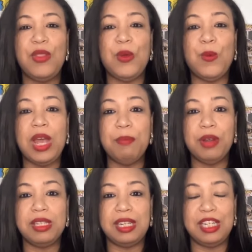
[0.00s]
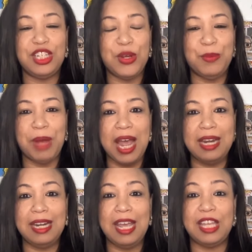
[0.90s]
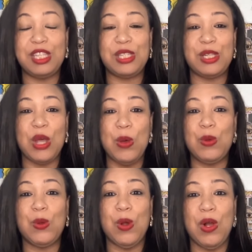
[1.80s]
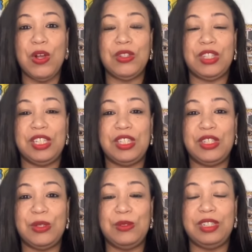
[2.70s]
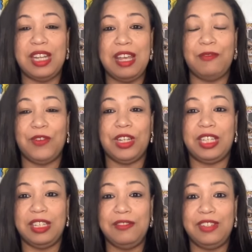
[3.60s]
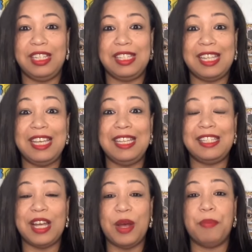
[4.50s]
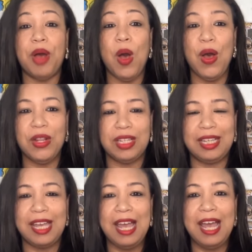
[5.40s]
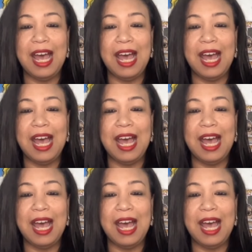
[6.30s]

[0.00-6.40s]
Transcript: The way President Joe Biden has slow crawled this student debt forgiveness is a calling.